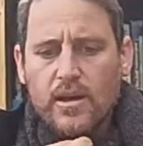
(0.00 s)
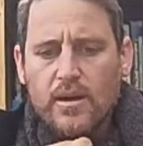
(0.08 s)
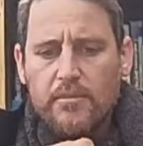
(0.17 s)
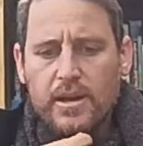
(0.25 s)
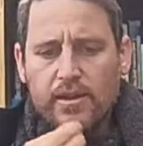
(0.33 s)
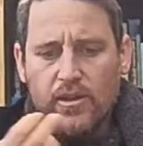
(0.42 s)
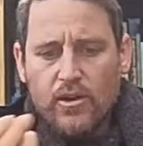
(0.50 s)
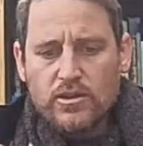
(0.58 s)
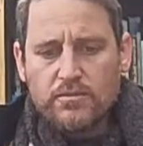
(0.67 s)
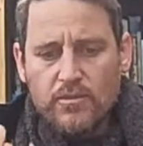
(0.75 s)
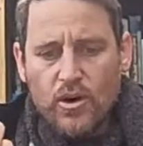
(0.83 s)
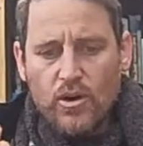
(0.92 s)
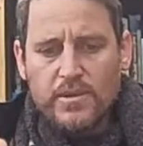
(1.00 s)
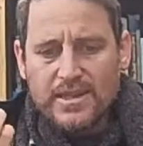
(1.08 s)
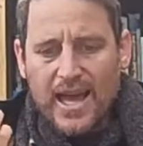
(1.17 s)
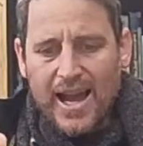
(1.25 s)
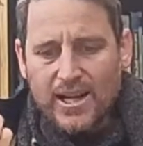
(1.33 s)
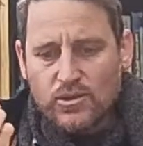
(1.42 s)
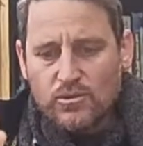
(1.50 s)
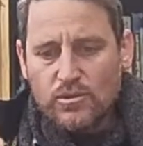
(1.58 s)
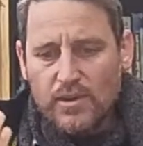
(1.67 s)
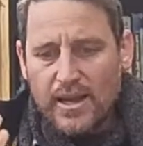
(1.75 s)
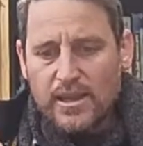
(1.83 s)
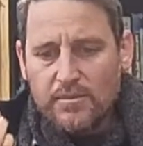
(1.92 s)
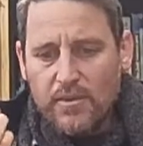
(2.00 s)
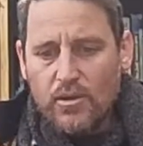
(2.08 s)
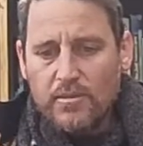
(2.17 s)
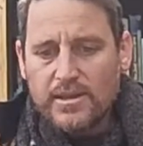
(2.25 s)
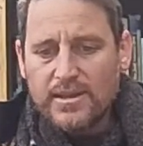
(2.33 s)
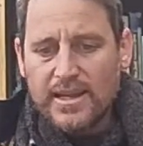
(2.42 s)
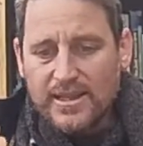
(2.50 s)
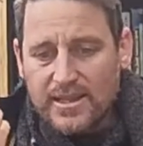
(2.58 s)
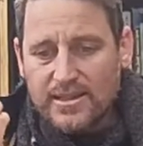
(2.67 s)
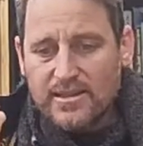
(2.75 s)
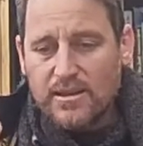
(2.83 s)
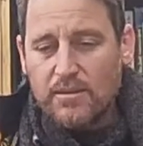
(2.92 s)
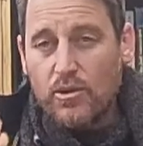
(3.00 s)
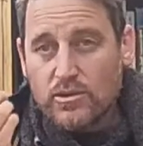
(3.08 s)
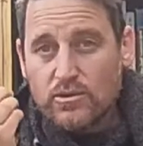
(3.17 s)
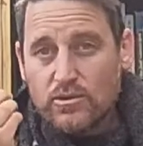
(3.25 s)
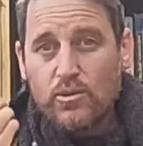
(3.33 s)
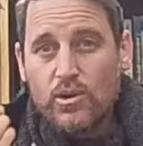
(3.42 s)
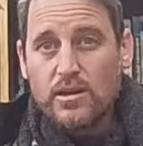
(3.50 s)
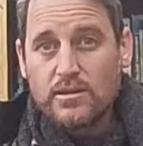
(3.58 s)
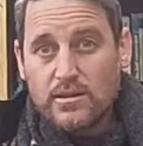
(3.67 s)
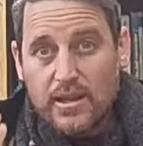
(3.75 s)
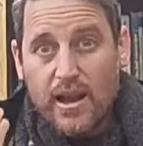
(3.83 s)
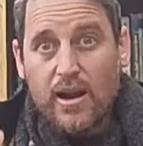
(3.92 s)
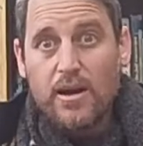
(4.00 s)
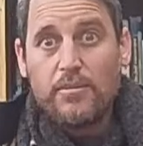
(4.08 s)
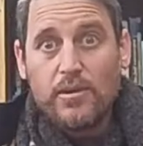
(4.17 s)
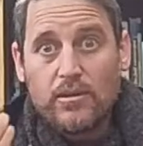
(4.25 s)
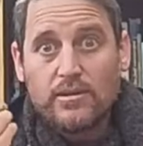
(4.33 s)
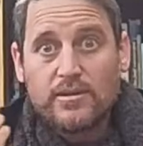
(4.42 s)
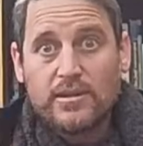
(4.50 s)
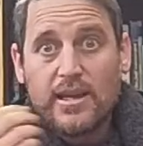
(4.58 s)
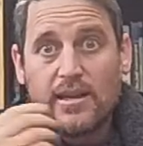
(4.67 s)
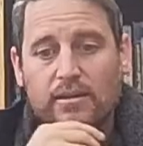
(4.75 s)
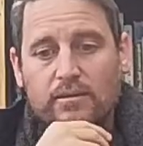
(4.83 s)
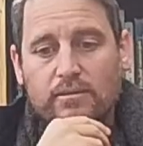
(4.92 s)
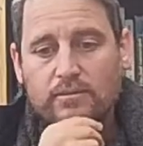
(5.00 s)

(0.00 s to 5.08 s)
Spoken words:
but in those moments, they did the most worst, terrible sin.